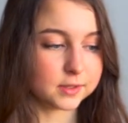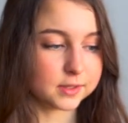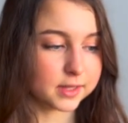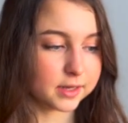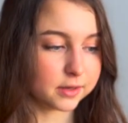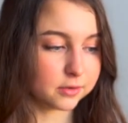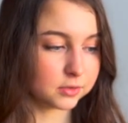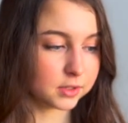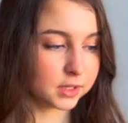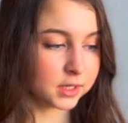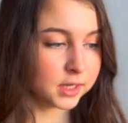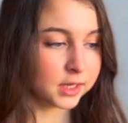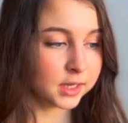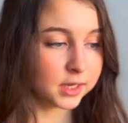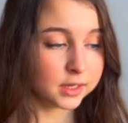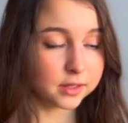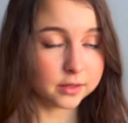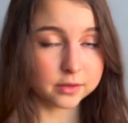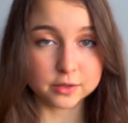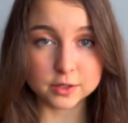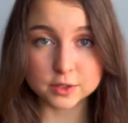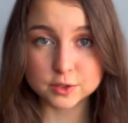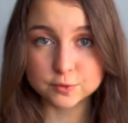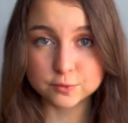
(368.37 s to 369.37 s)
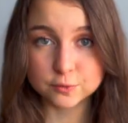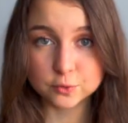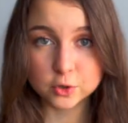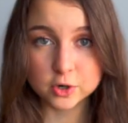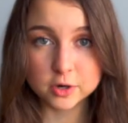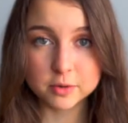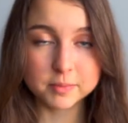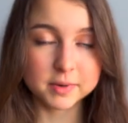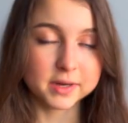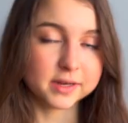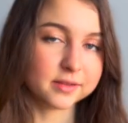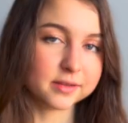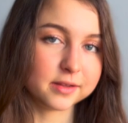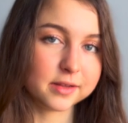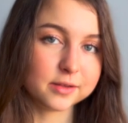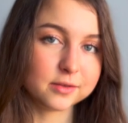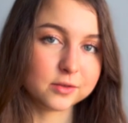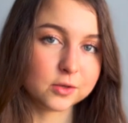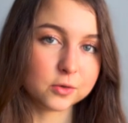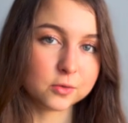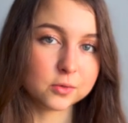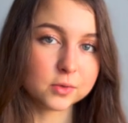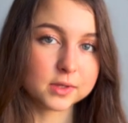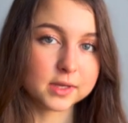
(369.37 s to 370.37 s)
out this form and
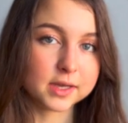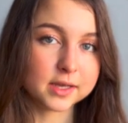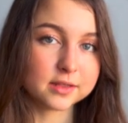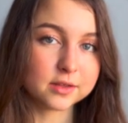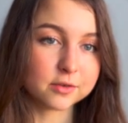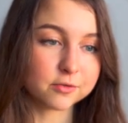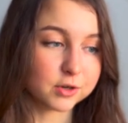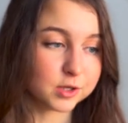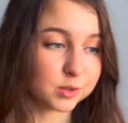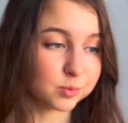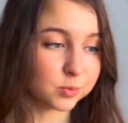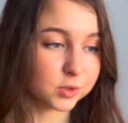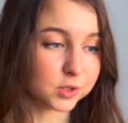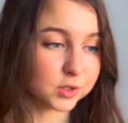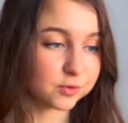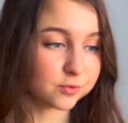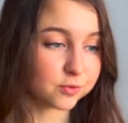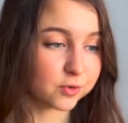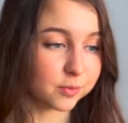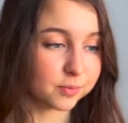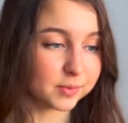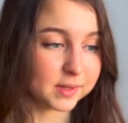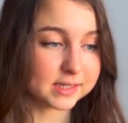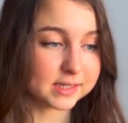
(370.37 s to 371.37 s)
then you'll get a response from the